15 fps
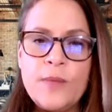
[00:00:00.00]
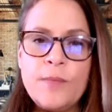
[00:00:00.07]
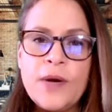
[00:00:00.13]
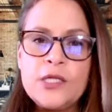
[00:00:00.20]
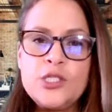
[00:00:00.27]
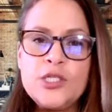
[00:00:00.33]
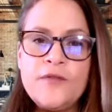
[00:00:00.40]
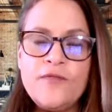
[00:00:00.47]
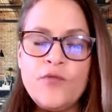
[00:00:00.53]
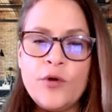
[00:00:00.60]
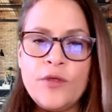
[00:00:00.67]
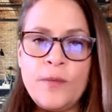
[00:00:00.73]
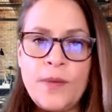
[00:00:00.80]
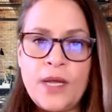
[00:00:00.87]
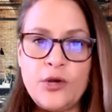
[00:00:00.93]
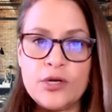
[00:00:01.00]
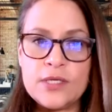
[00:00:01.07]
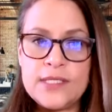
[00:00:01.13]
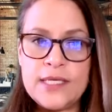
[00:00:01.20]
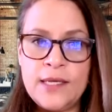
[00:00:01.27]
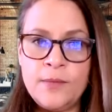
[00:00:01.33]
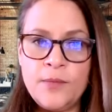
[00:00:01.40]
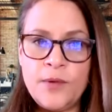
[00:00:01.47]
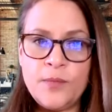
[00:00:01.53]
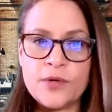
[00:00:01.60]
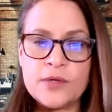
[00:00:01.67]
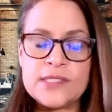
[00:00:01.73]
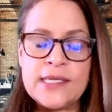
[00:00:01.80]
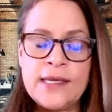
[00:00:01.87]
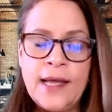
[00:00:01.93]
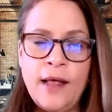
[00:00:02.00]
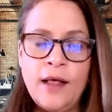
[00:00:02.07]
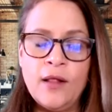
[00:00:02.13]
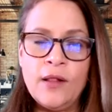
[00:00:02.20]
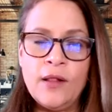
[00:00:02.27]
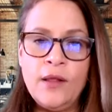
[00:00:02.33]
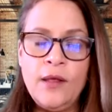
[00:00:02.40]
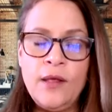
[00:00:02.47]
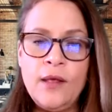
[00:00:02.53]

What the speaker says: we budget for them under team and personnel